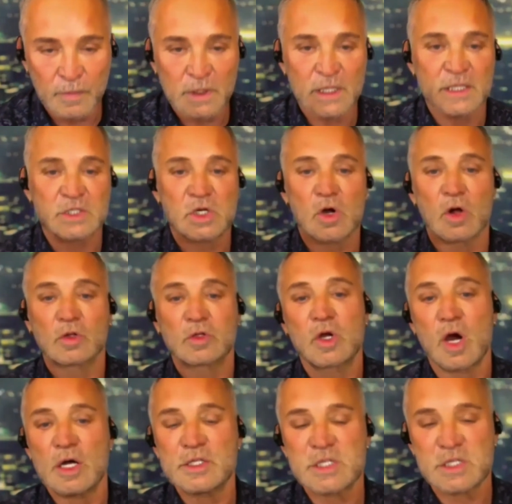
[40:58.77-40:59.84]
It's called
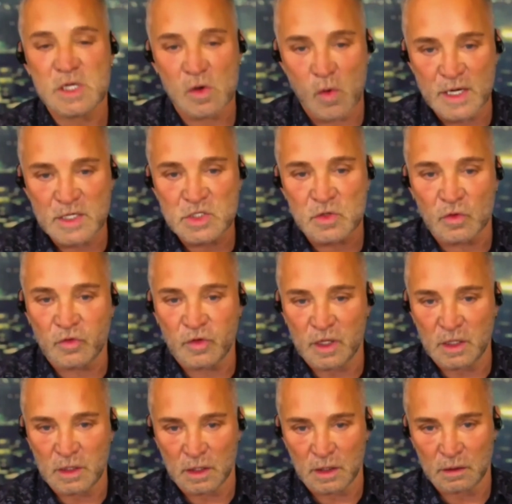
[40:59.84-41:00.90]
consequential
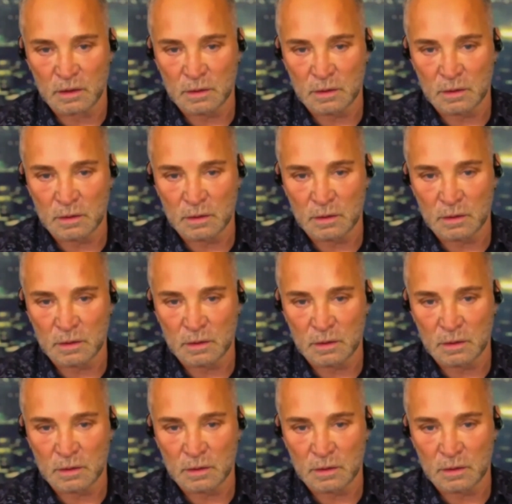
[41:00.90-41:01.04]
thinking.